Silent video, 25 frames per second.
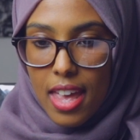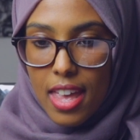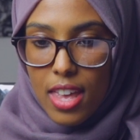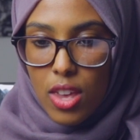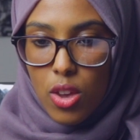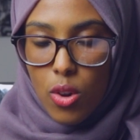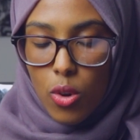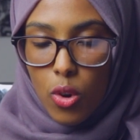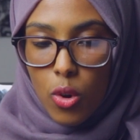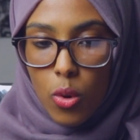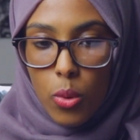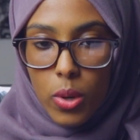
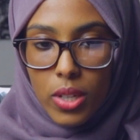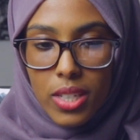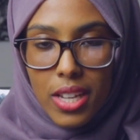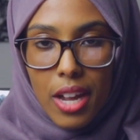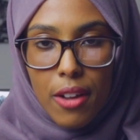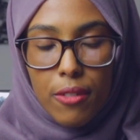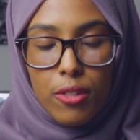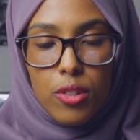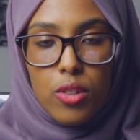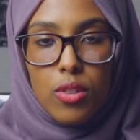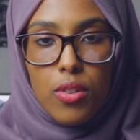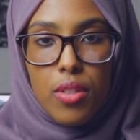you always
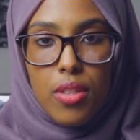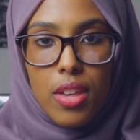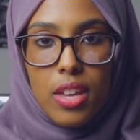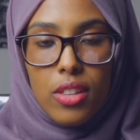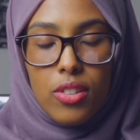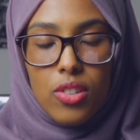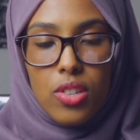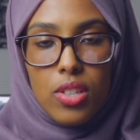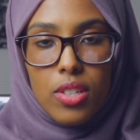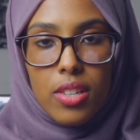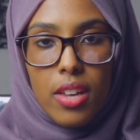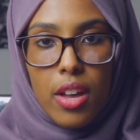have to
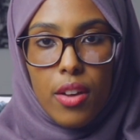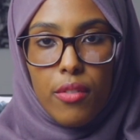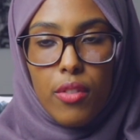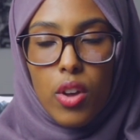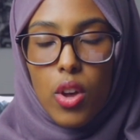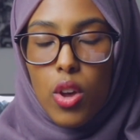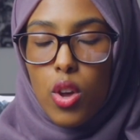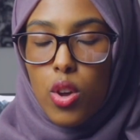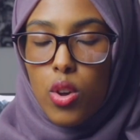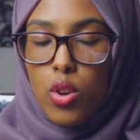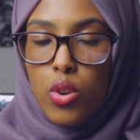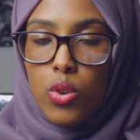think to yourself,
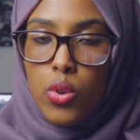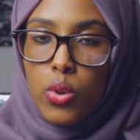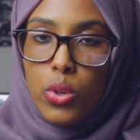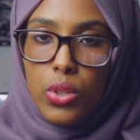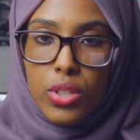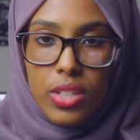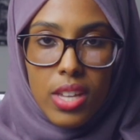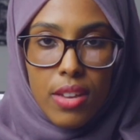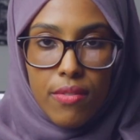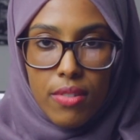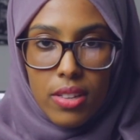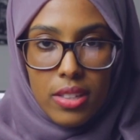
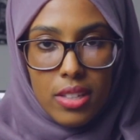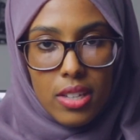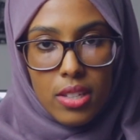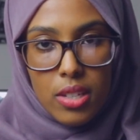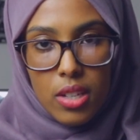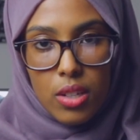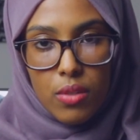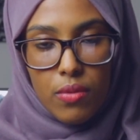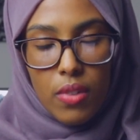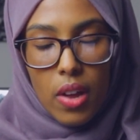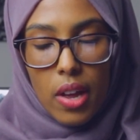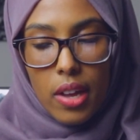who's giving
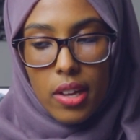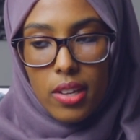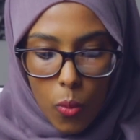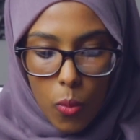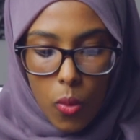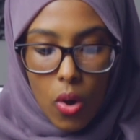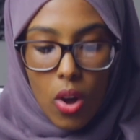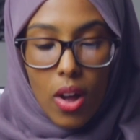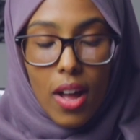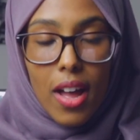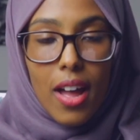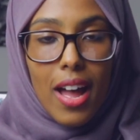this advice?
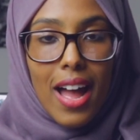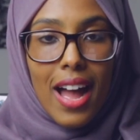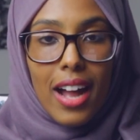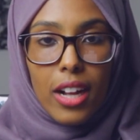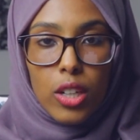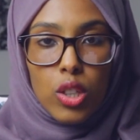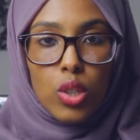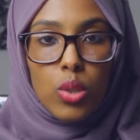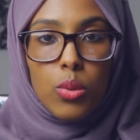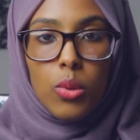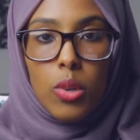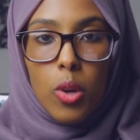What
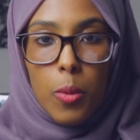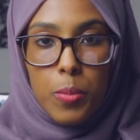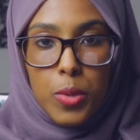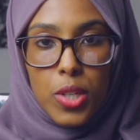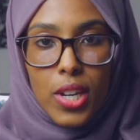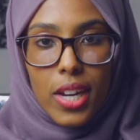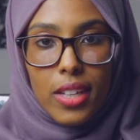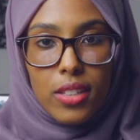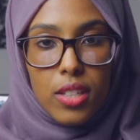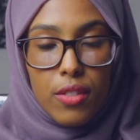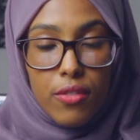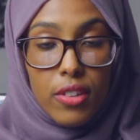actual
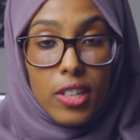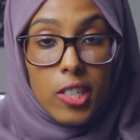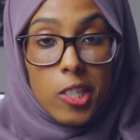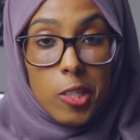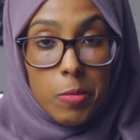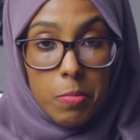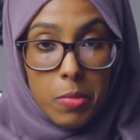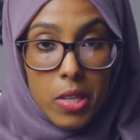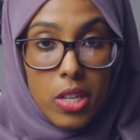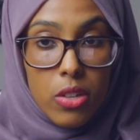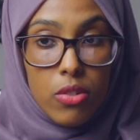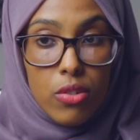objective
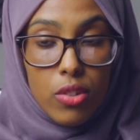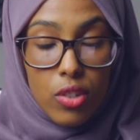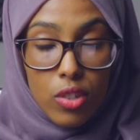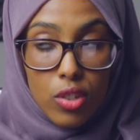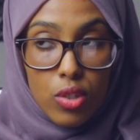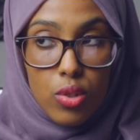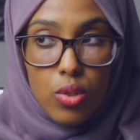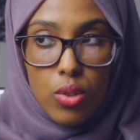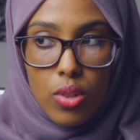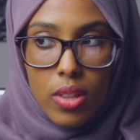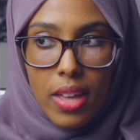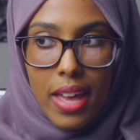experience
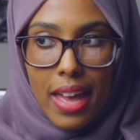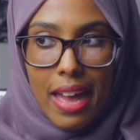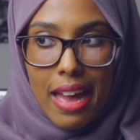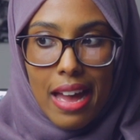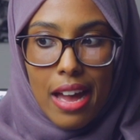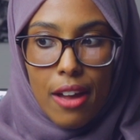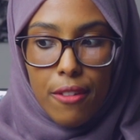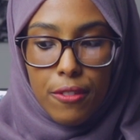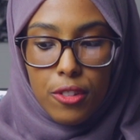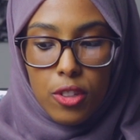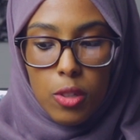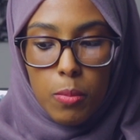do they
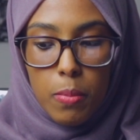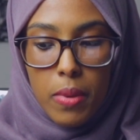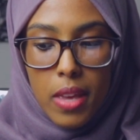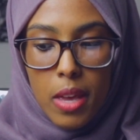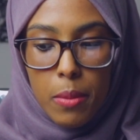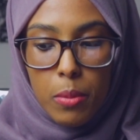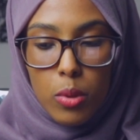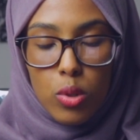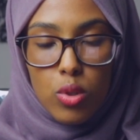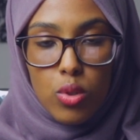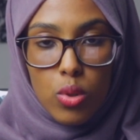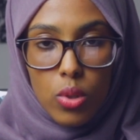have to be
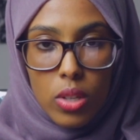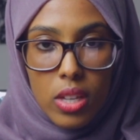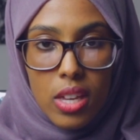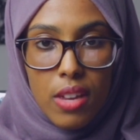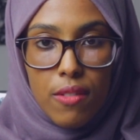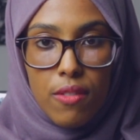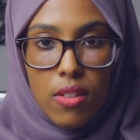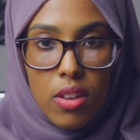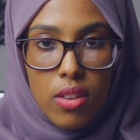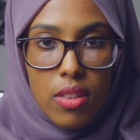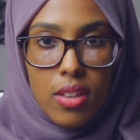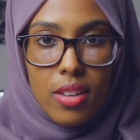able to
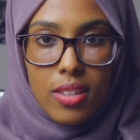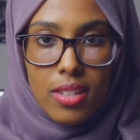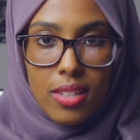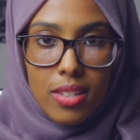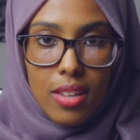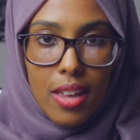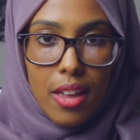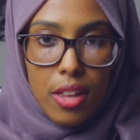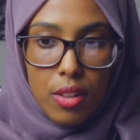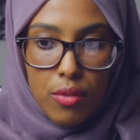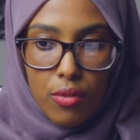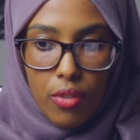give you
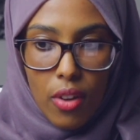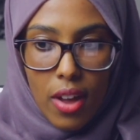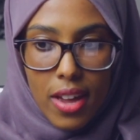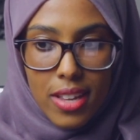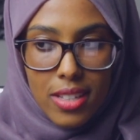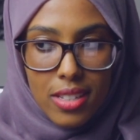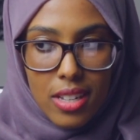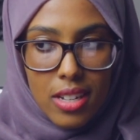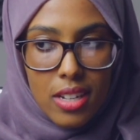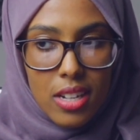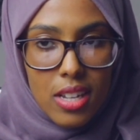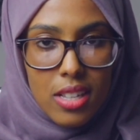this
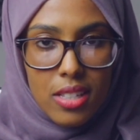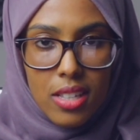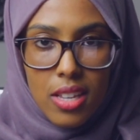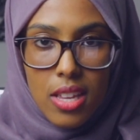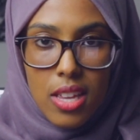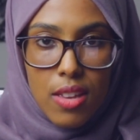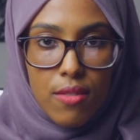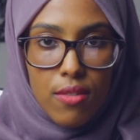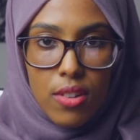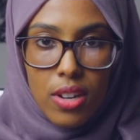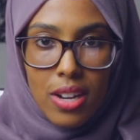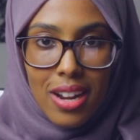advice? And is it
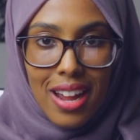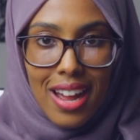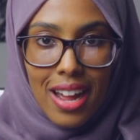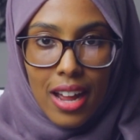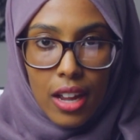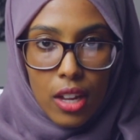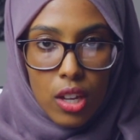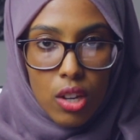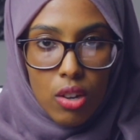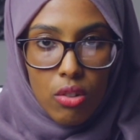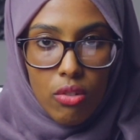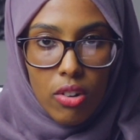even
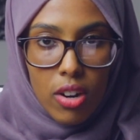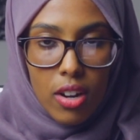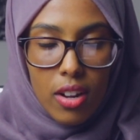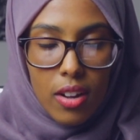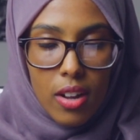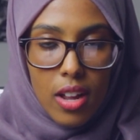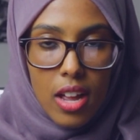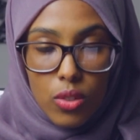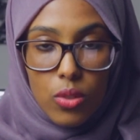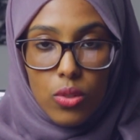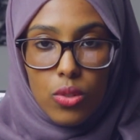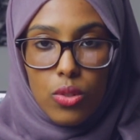accurate?
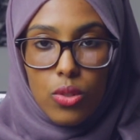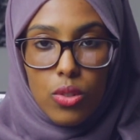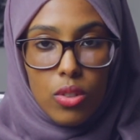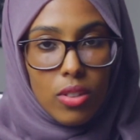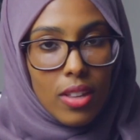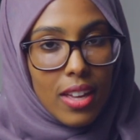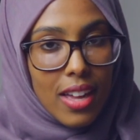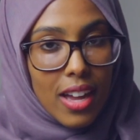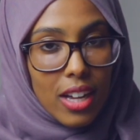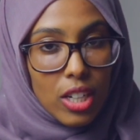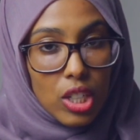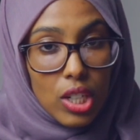Do
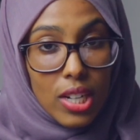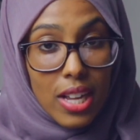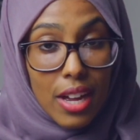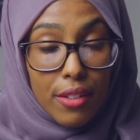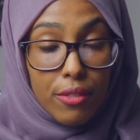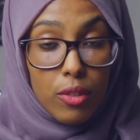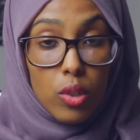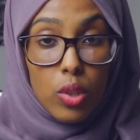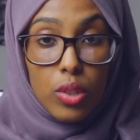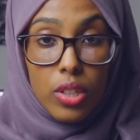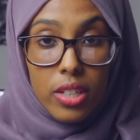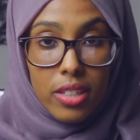they actually
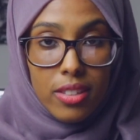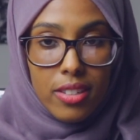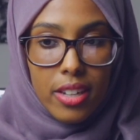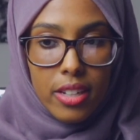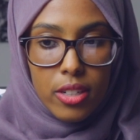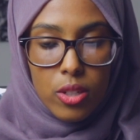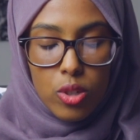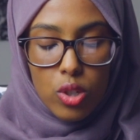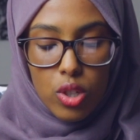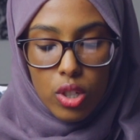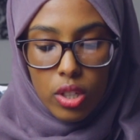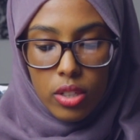have good
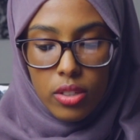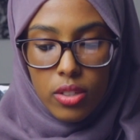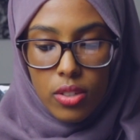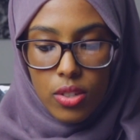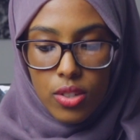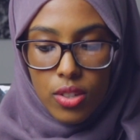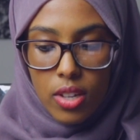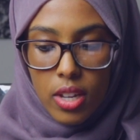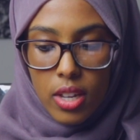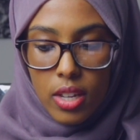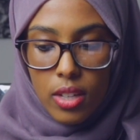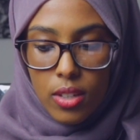
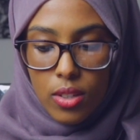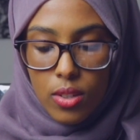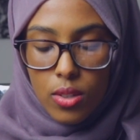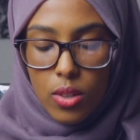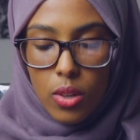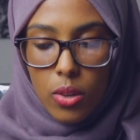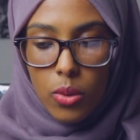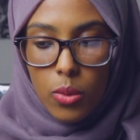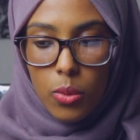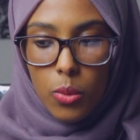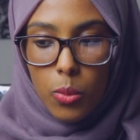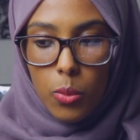intentions?
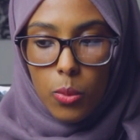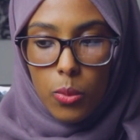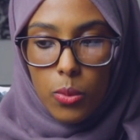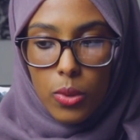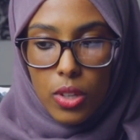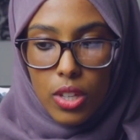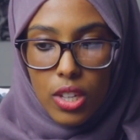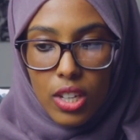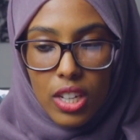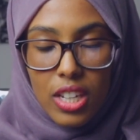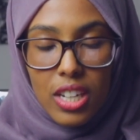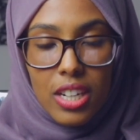So
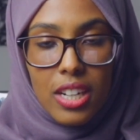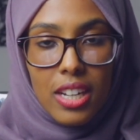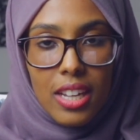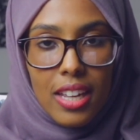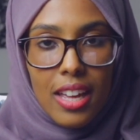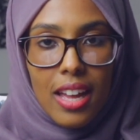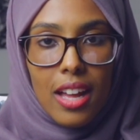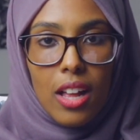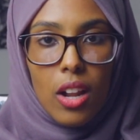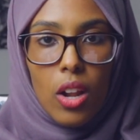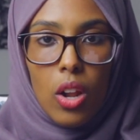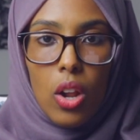you're gonna
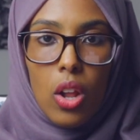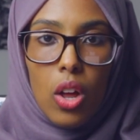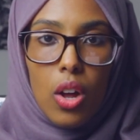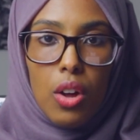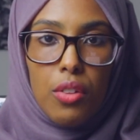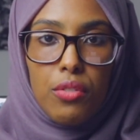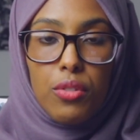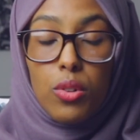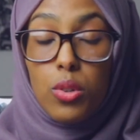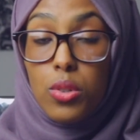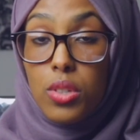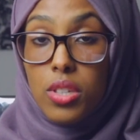get a lot
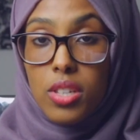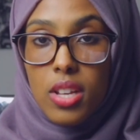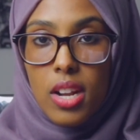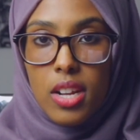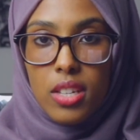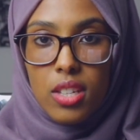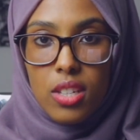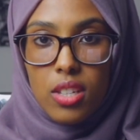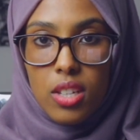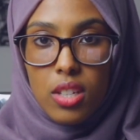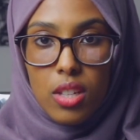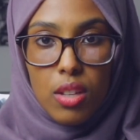of
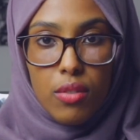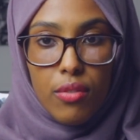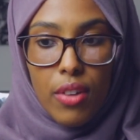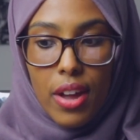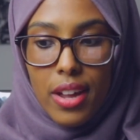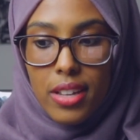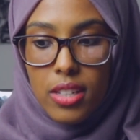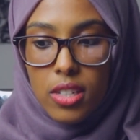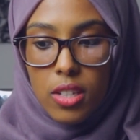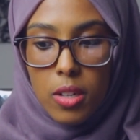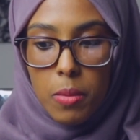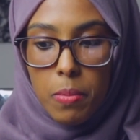unsolicited
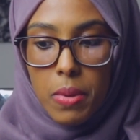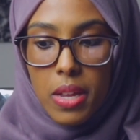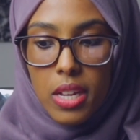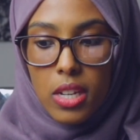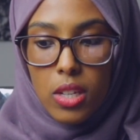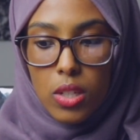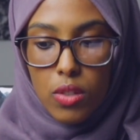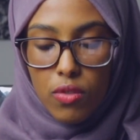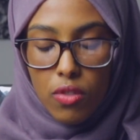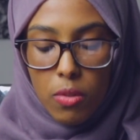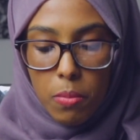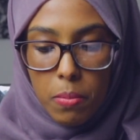advice and
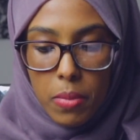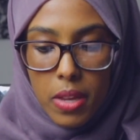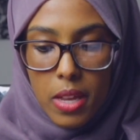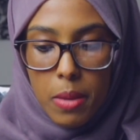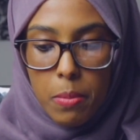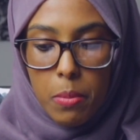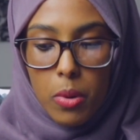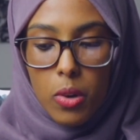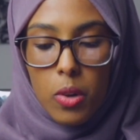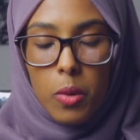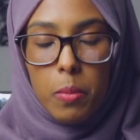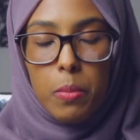opinions from
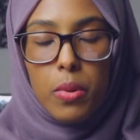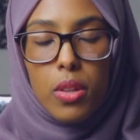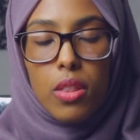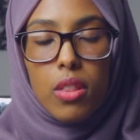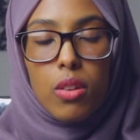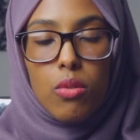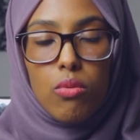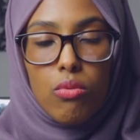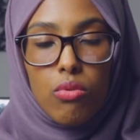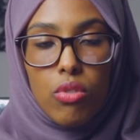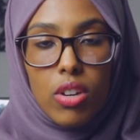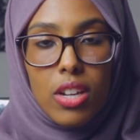people, but
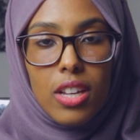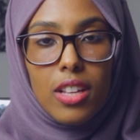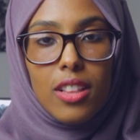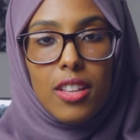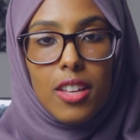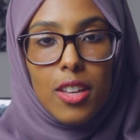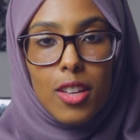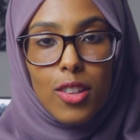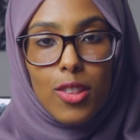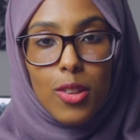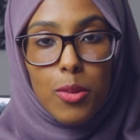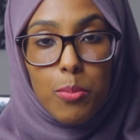the
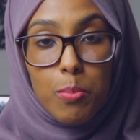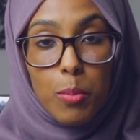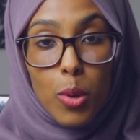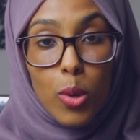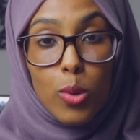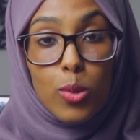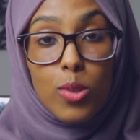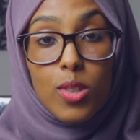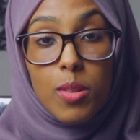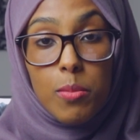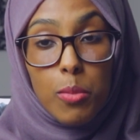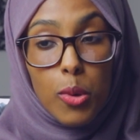
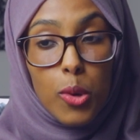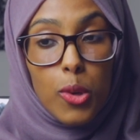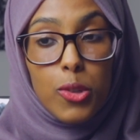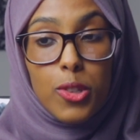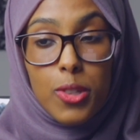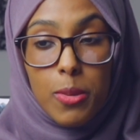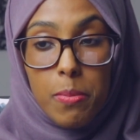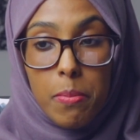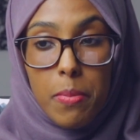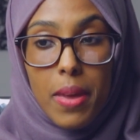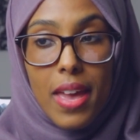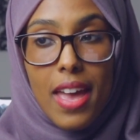most
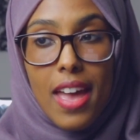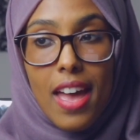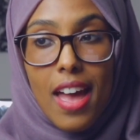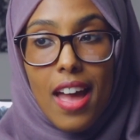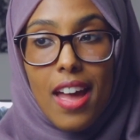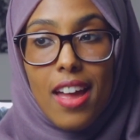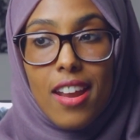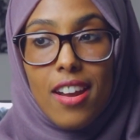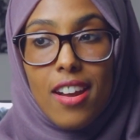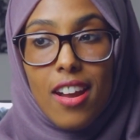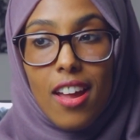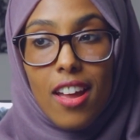important bit,
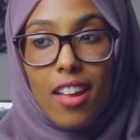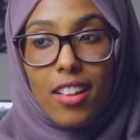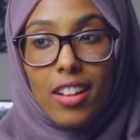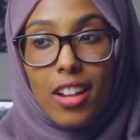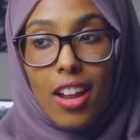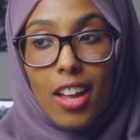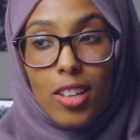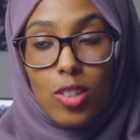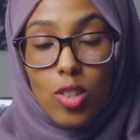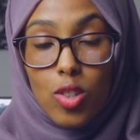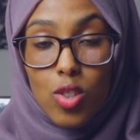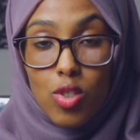and I'd
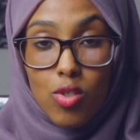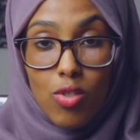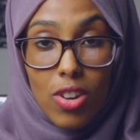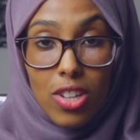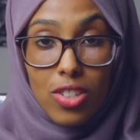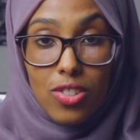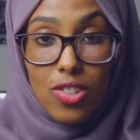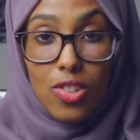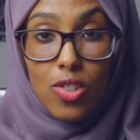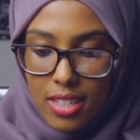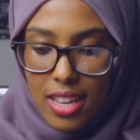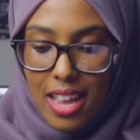like to
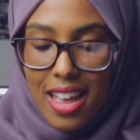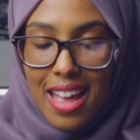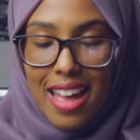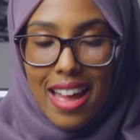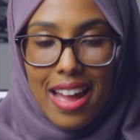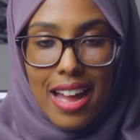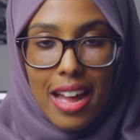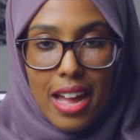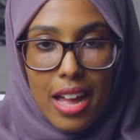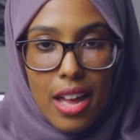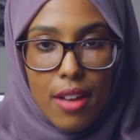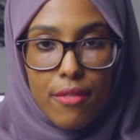stress this,
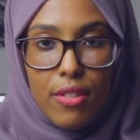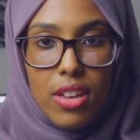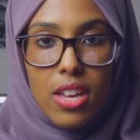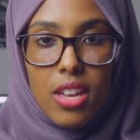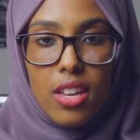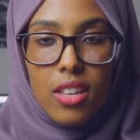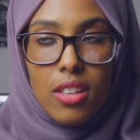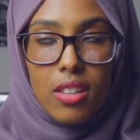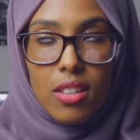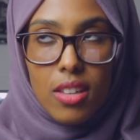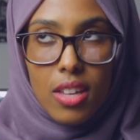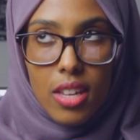
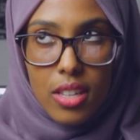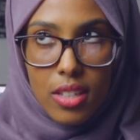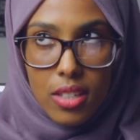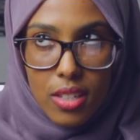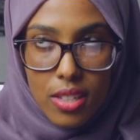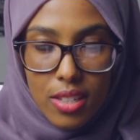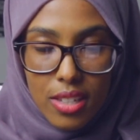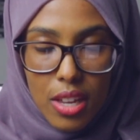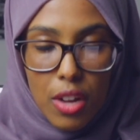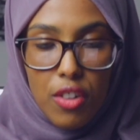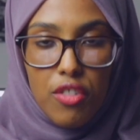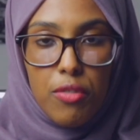having
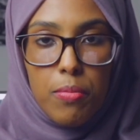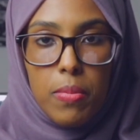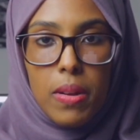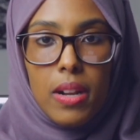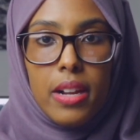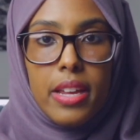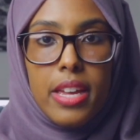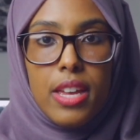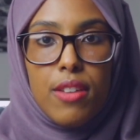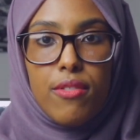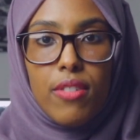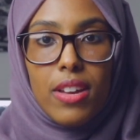
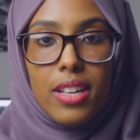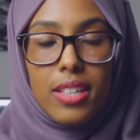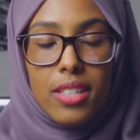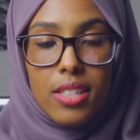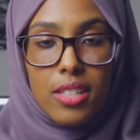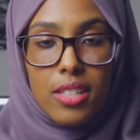self-belief and